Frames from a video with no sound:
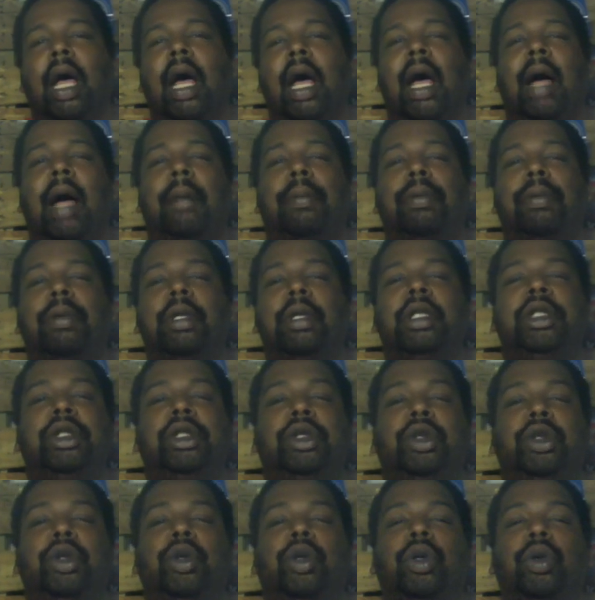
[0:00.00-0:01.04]
I'm pretty
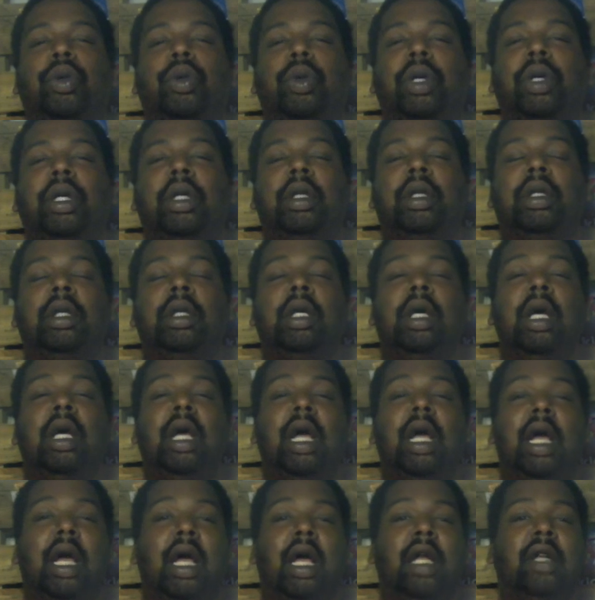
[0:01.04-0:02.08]
sure when
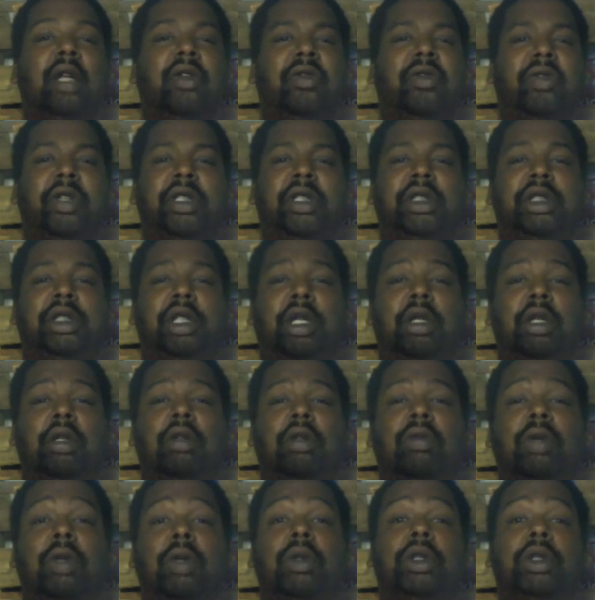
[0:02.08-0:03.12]
Ella Fitzgerald
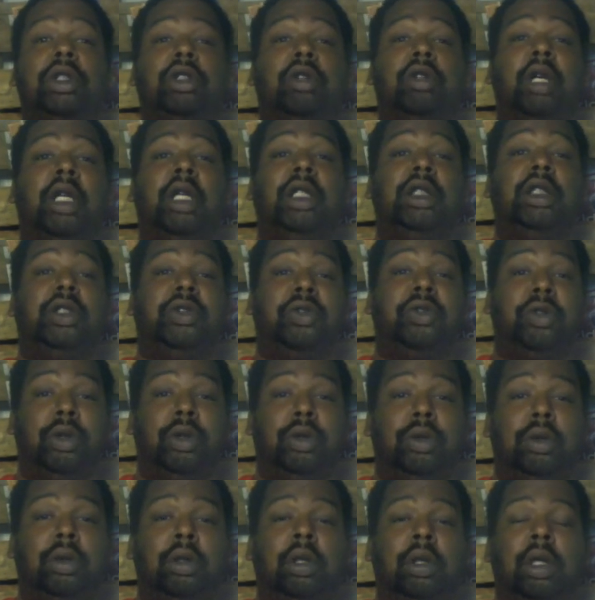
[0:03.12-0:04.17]
wrote Strange
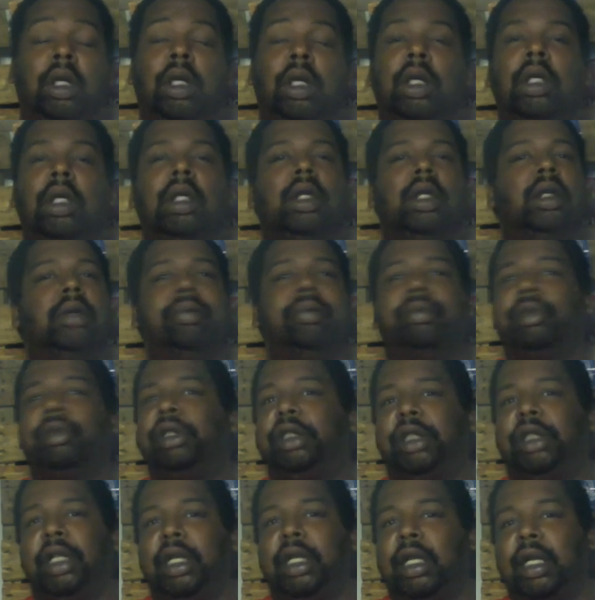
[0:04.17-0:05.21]
Fruit,
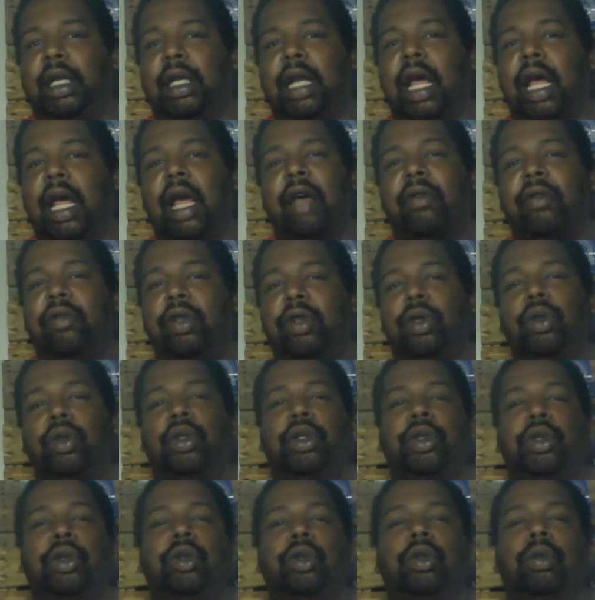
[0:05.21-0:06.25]
she didn't have
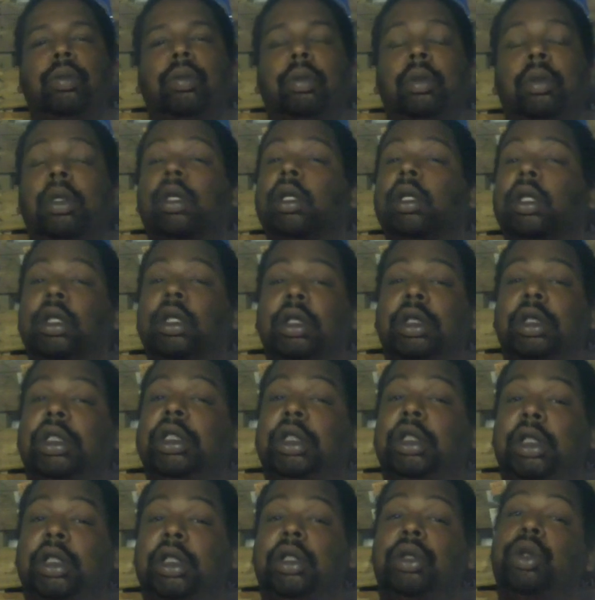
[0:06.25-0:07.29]
YouTube. She
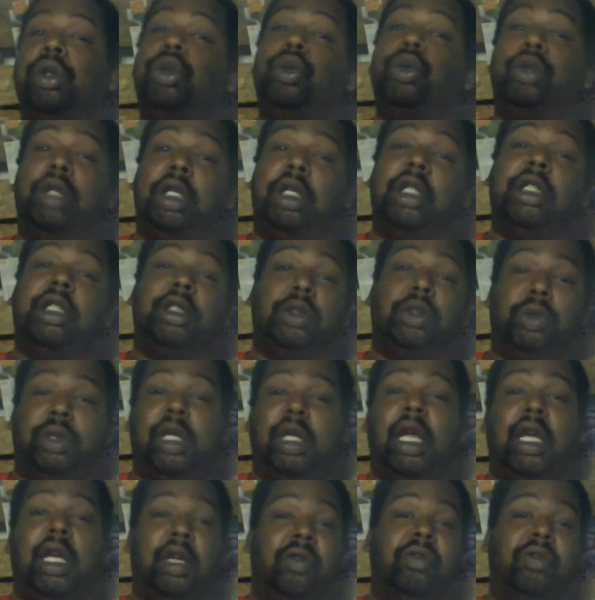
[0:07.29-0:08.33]
just knew niggas was
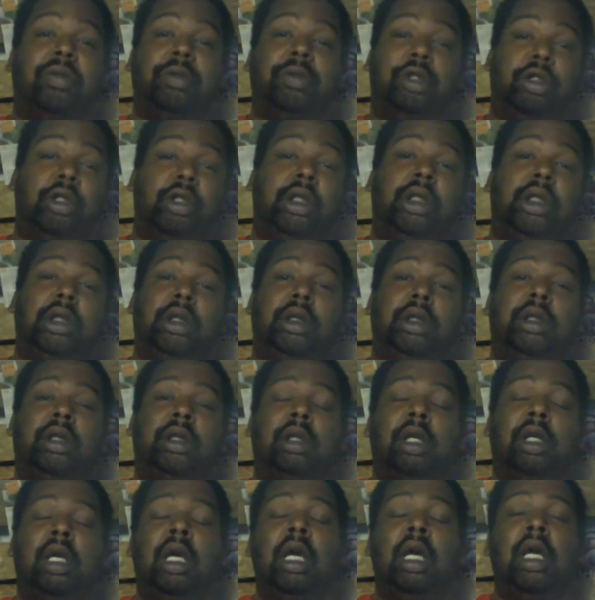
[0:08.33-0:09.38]
hanging from
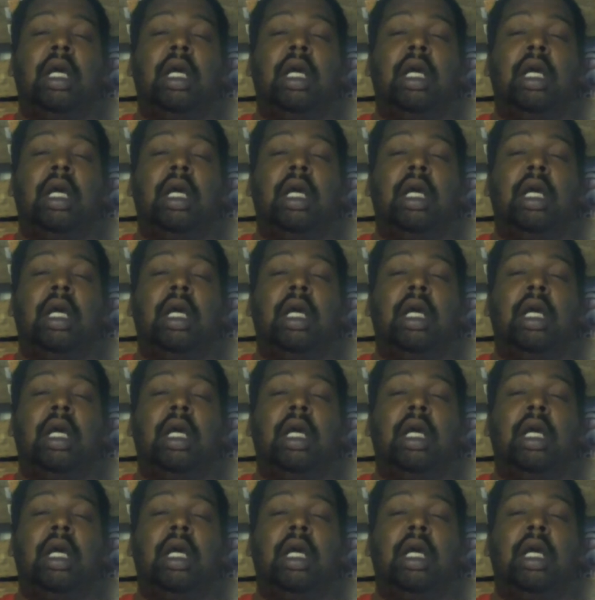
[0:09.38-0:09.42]
trees.